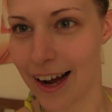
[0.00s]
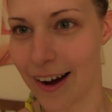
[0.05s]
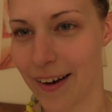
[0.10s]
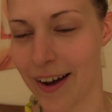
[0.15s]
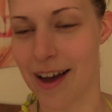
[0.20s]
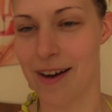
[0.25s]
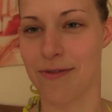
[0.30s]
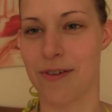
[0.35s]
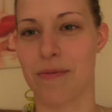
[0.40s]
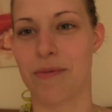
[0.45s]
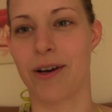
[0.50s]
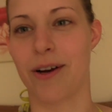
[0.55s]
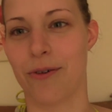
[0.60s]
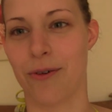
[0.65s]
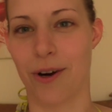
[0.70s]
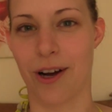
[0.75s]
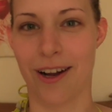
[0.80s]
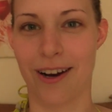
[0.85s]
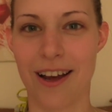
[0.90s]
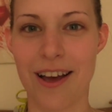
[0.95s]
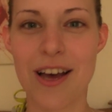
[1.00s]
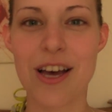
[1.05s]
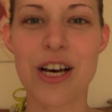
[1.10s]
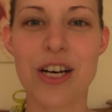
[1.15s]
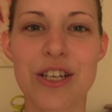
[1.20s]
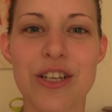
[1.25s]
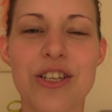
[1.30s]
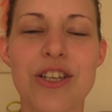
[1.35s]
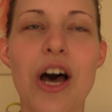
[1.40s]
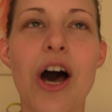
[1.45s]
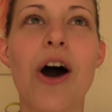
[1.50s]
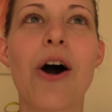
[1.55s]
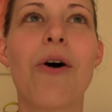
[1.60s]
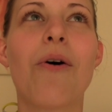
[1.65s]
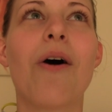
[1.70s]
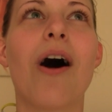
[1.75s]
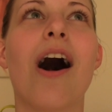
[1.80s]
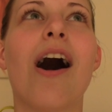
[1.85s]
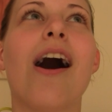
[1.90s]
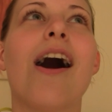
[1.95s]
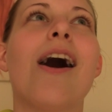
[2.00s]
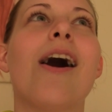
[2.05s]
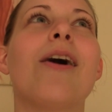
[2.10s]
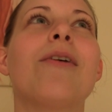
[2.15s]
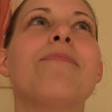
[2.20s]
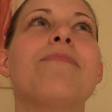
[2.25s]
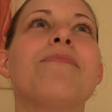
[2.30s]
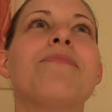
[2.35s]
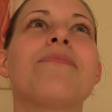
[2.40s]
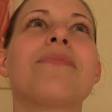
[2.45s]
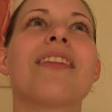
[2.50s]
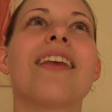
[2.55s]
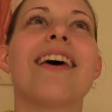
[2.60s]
Okay, if I'm here, we're good. So, um,